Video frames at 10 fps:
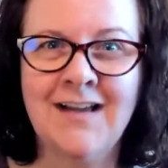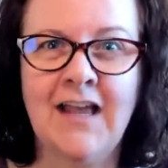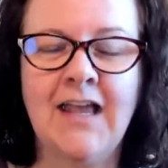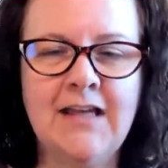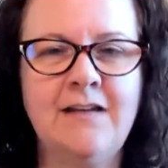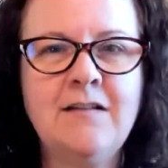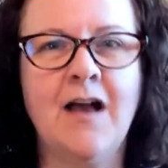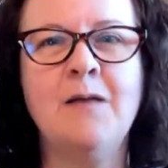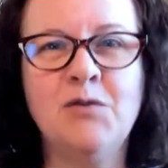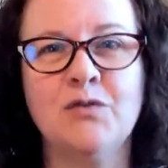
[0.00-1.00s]

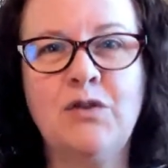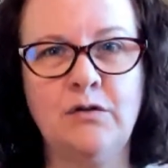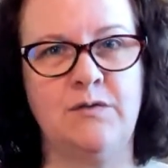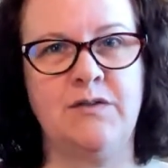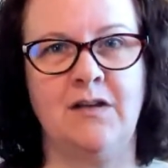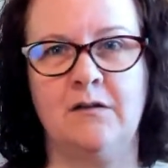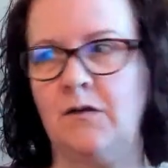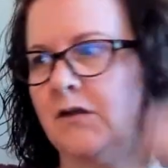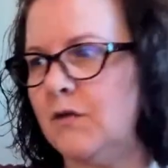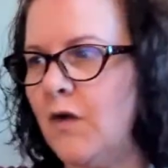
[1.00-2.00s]
Anytime you're using
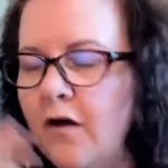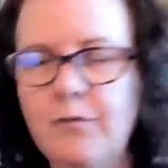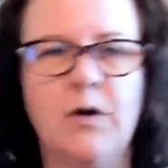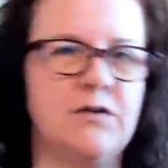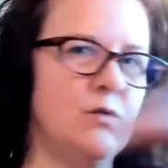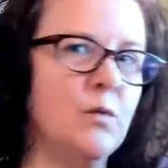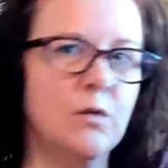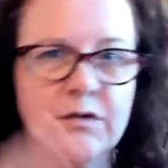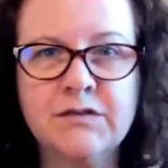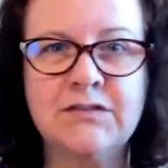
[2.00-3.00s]
these software
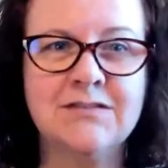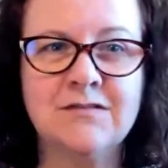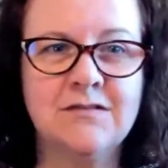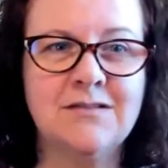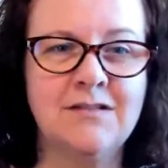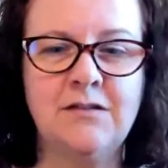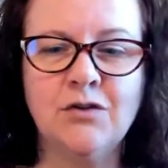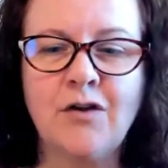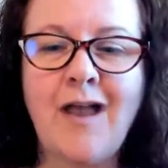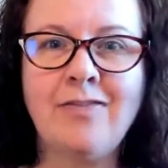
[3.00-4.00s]
tools,
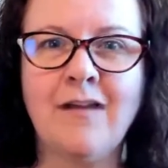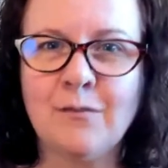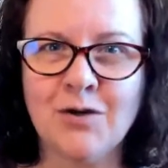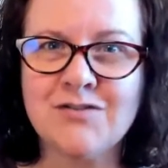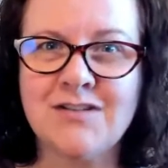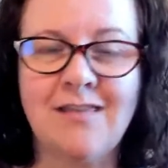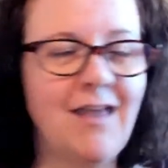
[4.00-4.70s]
you're at their mercy.